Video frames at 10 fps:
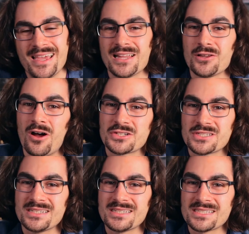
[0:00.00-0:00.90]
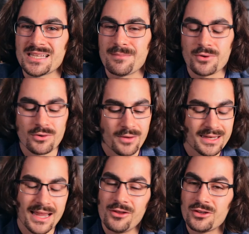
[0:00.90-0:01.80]
It launches in December. Right
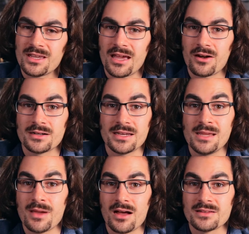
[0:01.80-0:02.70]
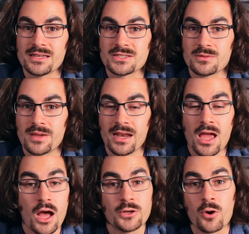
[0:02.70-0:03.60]
now you can get on an email list to get
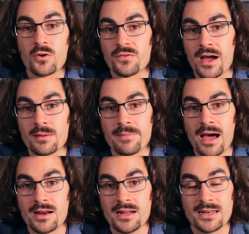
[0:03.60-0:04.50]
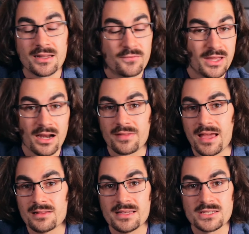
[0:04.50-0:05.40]
notified about it, and if you get on
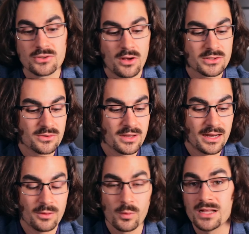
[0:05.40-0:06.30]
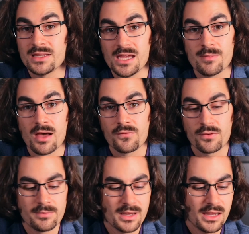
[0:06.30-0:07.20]
that list, you also get a weekly email
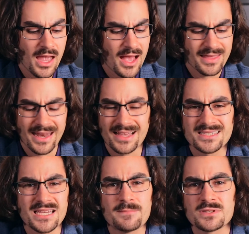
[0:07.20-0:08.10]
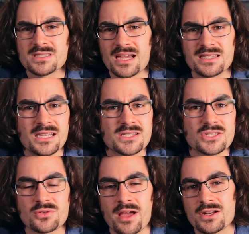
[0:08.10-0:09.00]
from me that has tips and techniques and
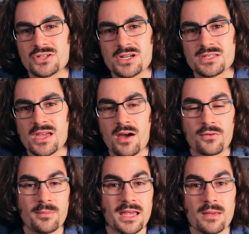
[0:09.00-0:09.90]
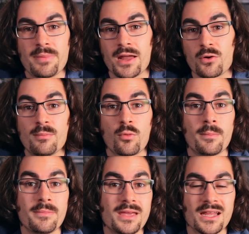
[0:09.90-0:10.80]
strategies for making better and more
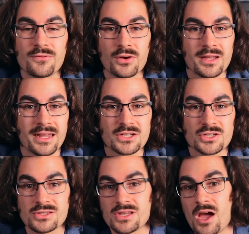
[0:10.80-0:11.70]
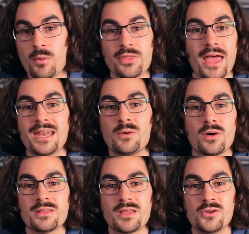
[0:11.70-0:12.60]
meaningful connections with
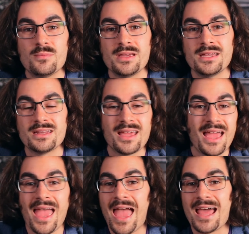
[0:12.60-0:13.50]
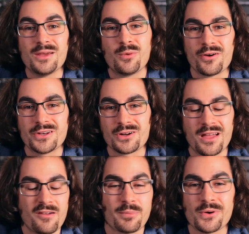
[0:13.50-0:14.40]
anyone that you meet anywhere in your
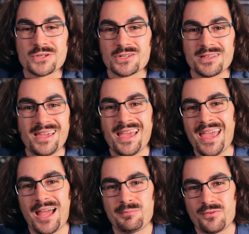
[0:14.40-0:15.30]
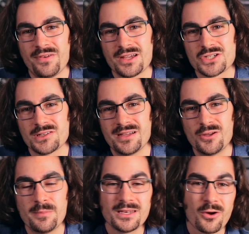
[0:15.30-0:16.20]
life, personally and professionally.
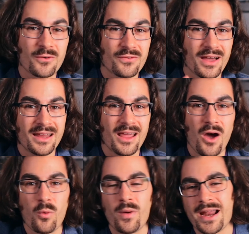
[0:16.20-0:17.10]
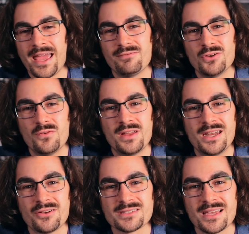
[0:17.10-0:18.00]
You'll be notified when I have new
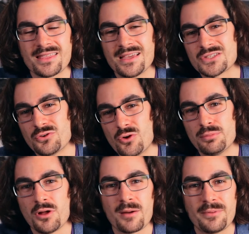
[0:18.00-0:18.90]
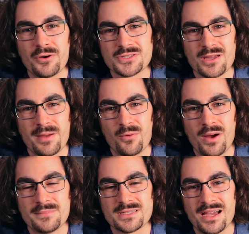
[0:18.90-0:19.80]
videos like this or new blog posts on my
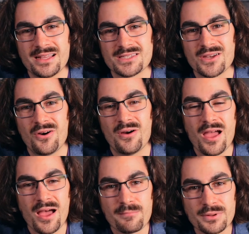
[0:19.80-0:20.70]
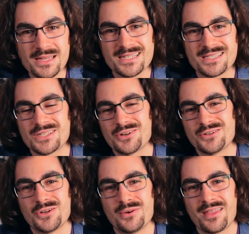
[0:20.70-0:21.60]
website, so please consider
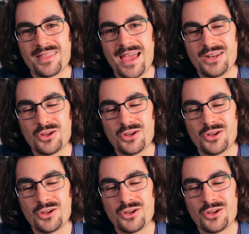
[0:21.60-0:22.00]
doing that.